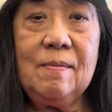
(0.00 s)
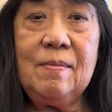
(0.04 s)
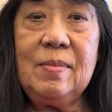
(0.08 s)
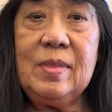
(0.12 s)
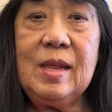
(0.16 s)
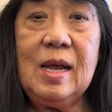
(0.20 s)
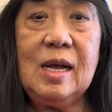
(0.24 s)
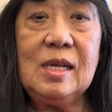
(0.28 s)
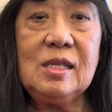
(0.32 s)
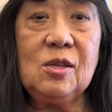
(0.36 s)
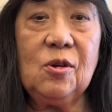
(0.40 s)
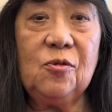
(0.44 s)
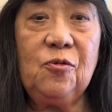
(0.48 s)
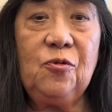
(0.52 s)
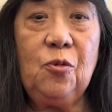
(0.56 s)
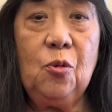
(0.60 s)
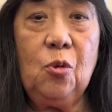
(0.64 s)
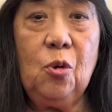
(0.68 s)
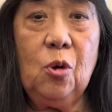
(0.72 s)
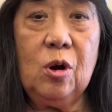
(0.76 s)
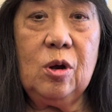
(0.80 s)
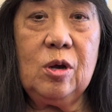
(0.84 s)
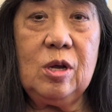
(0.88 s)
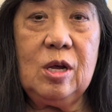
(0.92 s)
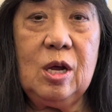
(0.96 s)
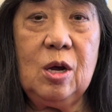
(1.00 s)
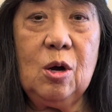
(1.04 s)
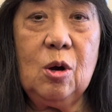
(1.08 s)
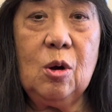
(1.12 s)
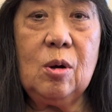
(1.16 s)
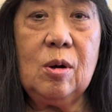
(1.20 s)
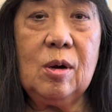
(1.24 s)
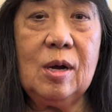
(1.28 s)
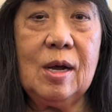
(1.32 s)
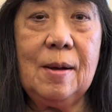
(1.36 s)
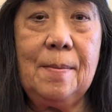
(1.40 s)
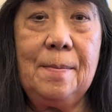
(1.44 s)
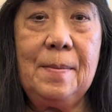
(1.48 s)
that's a
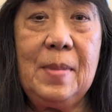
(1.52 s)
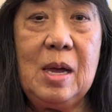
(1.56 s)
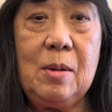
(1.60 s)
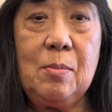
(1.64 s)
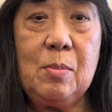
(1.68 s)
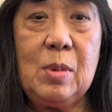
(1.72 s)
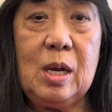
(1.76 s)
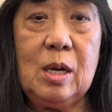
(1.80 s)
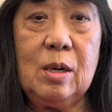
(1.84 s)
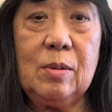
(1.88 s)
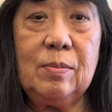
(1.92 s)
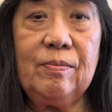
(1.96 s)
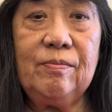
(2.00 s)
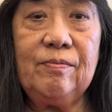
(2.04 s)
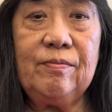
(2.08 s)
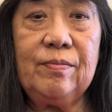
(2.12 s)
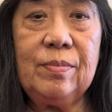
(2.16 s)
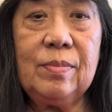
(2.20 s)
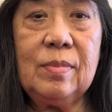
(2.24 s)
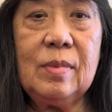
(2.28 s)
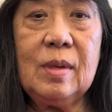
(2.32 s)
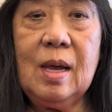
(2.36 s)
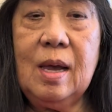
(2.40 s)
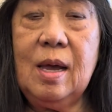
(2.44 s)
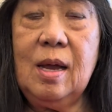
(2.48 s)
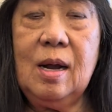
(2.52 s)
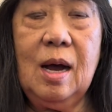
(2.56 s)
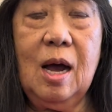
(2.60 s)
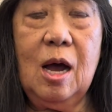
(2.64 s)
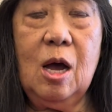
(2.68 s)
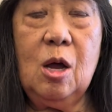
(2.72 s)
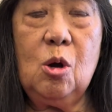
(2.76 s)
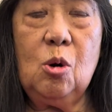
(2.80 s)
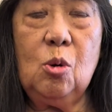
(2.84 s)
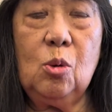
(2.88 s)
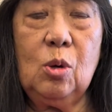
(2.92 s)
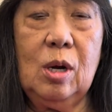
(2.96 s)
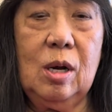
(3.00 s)
4-year commitment, and I
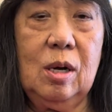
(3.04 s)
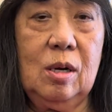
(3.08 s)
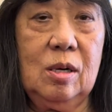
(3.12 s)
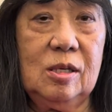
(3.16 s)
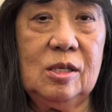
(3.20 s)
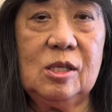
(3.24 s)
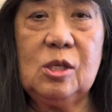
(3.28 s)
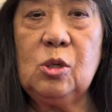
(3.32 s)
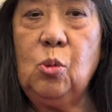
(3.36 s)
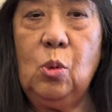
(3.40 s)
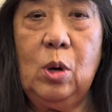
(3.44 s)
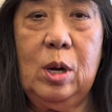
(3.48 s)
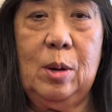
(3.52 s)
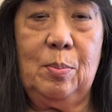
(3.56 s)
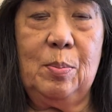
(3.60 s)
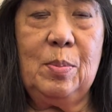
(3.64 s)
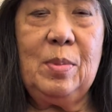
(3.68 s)
don't swim.